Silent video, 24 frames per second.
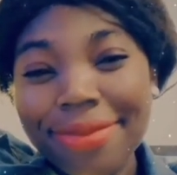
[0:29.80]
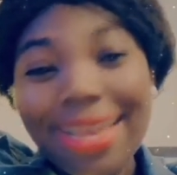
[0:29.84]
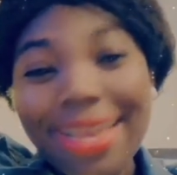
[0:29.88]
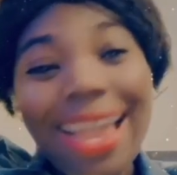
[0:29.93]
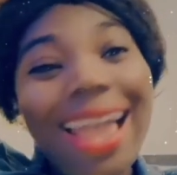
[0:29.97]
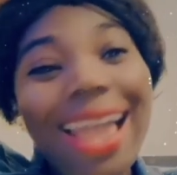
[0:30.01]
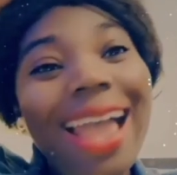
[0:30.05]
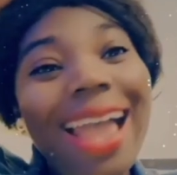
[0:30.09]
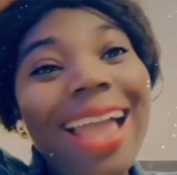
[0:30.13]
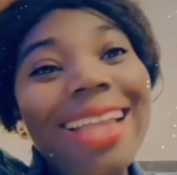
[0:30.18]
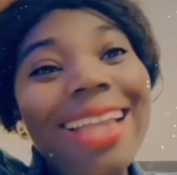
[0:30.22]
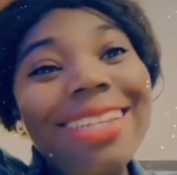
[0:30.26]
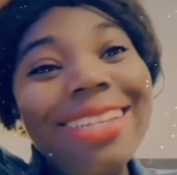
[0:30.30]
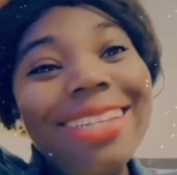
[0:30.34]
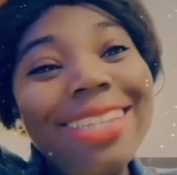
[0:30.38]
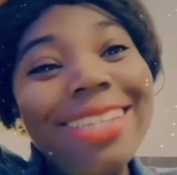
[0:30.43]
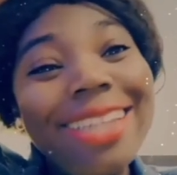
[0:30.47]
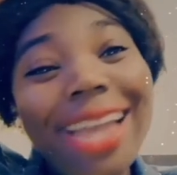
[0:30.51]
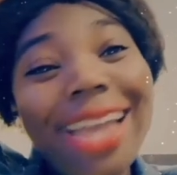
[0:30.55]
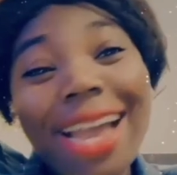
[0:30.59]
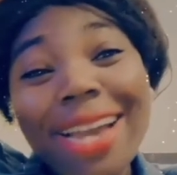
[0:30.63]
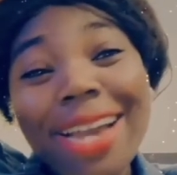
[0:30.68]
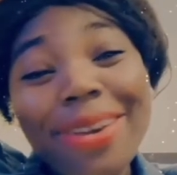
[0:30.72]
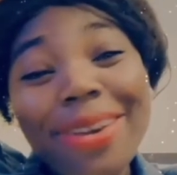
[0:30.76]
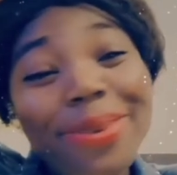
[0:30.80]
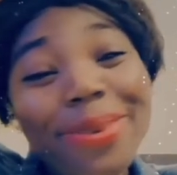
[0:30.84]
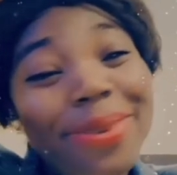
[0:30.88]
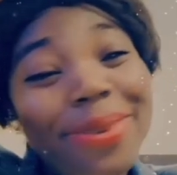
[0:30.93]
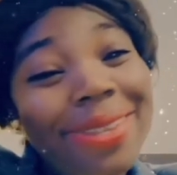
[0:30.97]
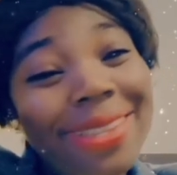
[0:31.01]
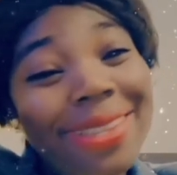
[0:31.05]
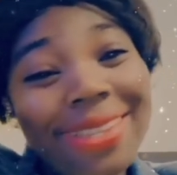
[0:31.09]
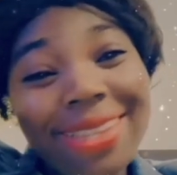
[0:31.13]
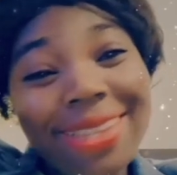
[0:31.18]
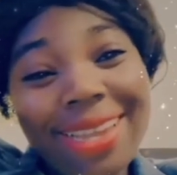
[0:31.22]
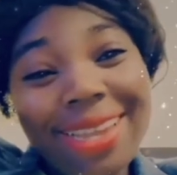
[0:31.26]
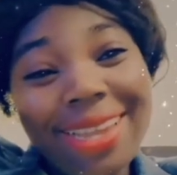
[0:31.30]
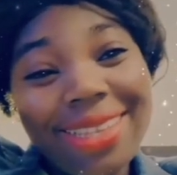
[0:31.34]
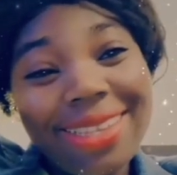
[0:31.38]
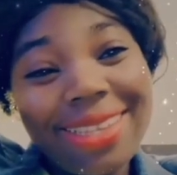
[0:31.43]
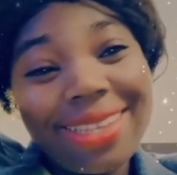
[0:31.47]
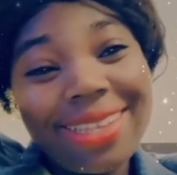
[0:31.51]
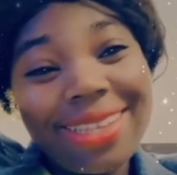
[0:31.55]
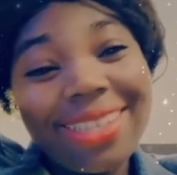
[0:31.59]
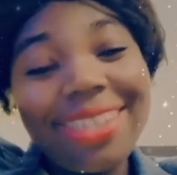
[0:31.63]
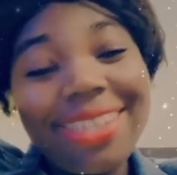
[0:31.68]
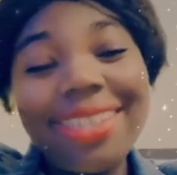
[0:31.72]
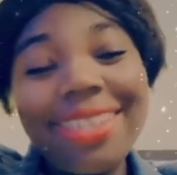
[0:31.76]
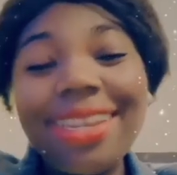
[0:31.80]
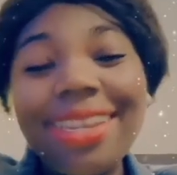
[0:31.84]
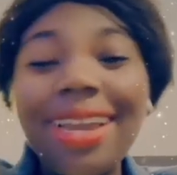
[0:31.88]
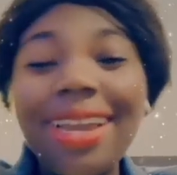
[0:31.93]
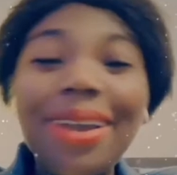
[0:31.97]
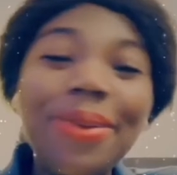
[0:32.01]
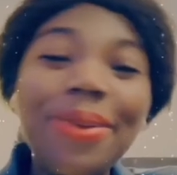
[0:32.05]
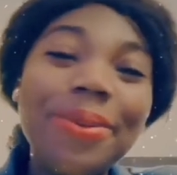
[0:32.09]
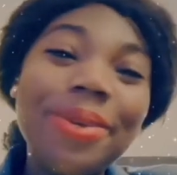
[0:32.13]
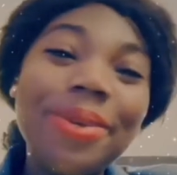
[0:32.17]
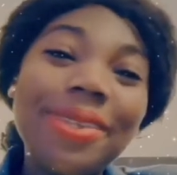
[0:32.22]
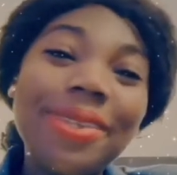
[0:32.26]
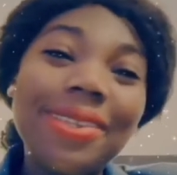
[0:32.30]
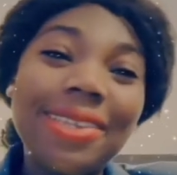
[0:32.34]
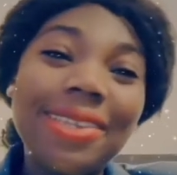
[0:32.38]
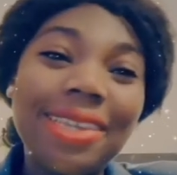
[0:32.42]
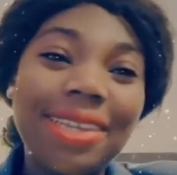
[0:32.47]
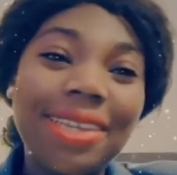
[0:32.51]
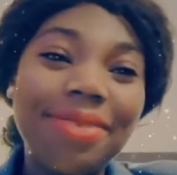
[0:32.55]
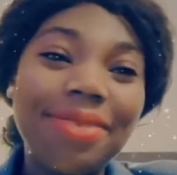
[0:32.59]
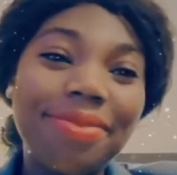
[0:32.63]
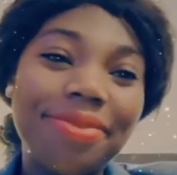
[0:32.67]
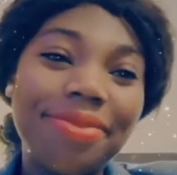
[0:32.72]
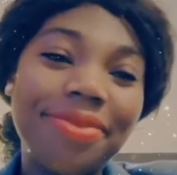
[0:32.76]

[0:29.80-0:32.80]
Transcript: And that was it. That was it.